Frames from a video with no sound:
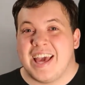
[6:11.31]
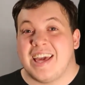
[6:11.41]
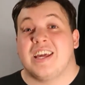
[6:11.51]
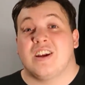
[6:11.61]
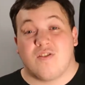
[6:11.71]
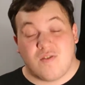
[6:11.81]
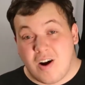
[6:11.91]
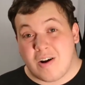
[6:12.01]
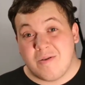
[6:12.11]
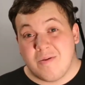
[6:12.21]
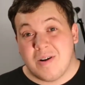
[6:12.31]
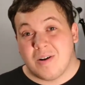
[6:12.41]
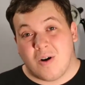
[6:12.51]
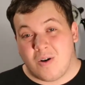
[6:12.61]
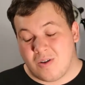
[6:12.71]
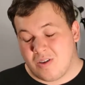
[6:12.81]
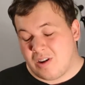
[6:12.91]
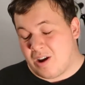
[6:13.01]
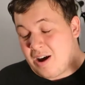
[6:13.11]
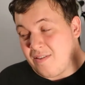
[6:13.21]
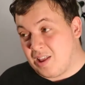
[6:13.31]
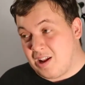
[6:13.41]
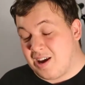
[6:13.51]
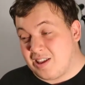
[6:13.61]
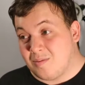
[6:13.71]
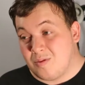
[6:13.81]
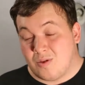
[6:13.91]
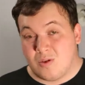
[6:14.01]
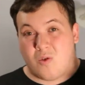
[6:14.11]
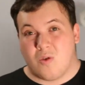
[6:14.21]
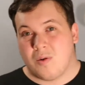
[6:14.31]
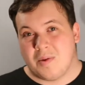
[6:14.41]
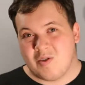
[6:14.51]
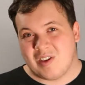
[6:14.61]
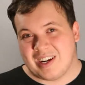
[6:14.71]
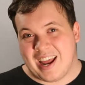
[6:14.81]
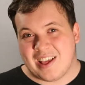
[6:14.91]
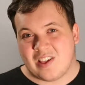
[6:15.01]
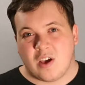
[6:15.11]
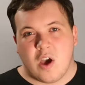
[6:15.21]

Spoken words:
in a row on either the lighting board or the music desk,